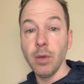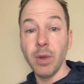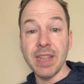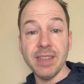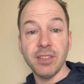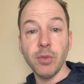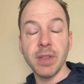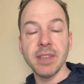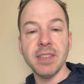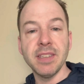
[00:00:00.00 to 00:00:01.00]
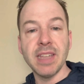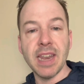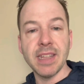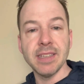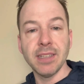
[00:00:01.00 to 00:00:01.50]
What he's doing is he's
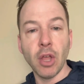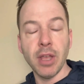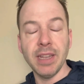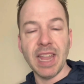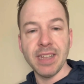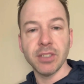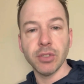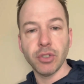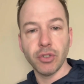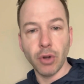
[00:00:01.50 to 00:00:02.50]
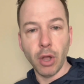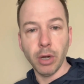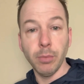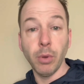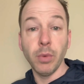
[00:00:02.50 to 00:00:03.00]
getting his legs
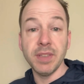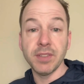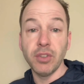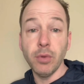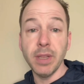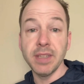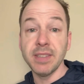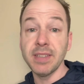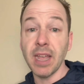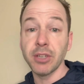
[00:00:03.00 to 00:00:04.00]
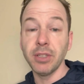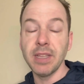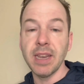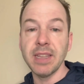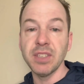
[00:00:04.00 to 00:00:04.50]
stronger, but what he's doing is he's actually
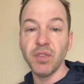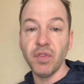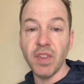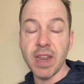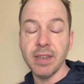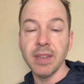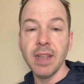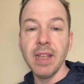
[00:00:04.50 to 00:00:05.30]
getting his feet